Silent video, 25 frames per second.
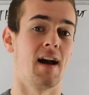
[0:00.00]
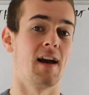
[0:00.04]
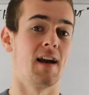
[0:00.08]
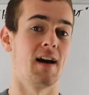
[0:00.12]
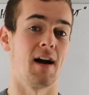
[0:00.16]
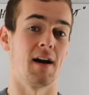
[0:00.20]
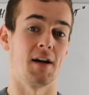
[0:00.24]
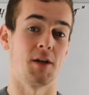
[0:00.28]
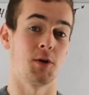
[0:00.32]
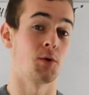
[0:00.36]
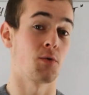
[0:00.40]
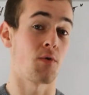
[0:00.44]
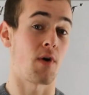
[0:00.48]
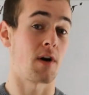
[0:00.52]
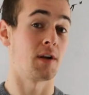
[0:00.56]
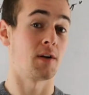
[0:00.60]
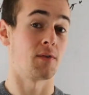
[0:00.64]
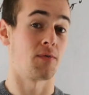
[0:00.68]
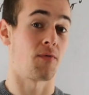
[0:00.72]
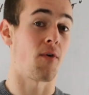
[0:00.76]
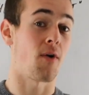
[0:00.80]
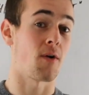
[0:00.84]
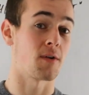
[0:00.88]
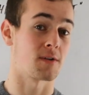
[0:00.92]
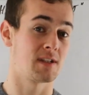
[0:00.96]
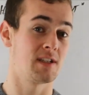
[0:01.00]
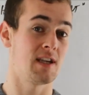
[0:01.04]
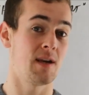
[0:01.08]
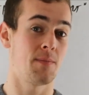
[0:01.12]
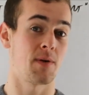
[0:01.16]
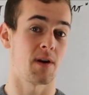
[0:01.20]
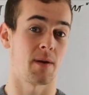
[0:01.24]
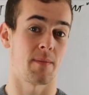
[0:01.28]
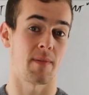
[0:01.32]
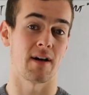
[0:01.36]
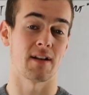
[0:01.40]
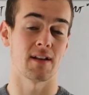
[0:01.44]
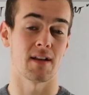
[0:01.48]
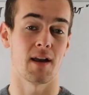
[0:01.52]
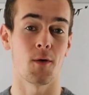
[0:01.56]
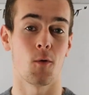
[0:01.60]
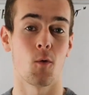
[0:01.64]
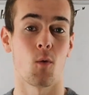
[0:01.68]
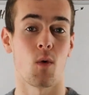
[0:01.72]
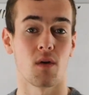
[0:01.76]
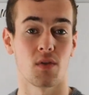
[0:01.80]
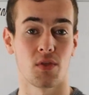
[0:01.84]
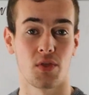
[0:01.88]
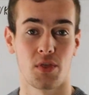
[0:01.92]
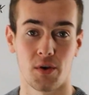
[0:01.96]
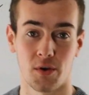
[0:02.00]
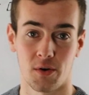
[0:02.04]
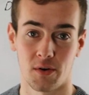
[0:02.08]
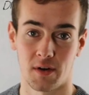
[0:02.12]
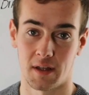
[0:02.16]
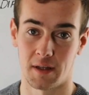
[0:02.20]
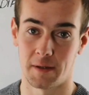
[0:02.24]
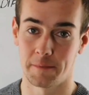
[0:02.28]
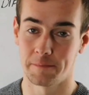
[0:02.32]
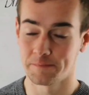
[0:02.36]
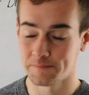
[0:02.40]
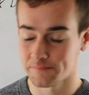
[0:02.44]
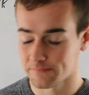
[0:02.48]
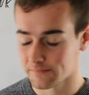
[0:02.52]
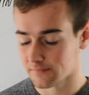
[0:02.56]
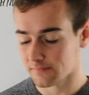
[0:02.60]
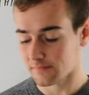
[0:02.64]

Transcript: uh, he ready to fall asleep at about like 1.30.